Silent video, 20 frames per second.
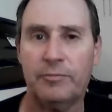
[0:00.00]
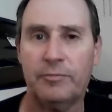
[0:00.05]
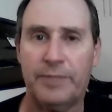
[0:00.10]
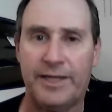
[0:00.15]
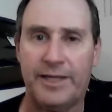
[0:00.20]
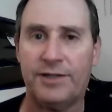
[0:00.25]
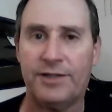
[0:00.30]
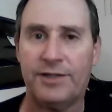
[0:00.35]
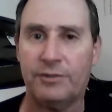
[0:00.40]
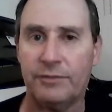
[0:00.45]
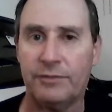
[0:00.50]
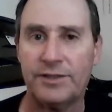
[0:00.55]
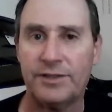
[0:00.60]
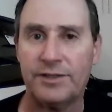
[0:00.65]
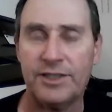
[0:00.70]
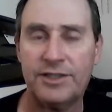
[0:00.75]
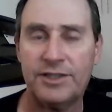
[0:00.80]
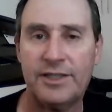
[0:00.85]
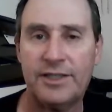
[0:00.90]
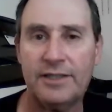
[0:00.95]
potential
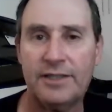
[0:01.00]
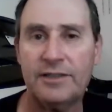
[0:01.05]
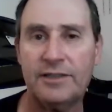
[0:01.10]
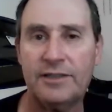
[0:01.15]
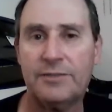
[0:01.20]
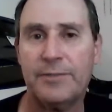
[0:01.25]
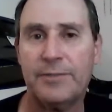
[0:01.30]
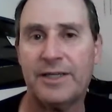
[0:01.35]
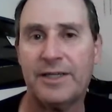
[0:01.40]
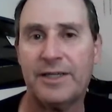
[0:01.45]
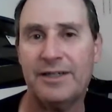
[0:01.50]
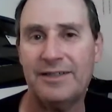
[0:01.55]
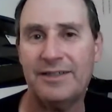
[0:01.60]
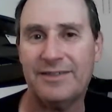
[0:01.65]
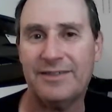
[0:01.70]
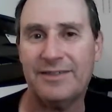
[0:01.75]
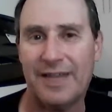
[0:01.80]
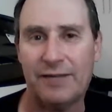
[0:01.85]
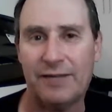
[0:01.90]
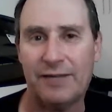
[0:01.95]
resistance
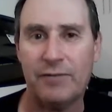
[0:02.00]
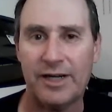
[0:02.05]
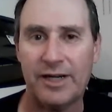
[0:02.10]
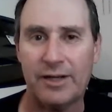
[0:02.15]
because I don't want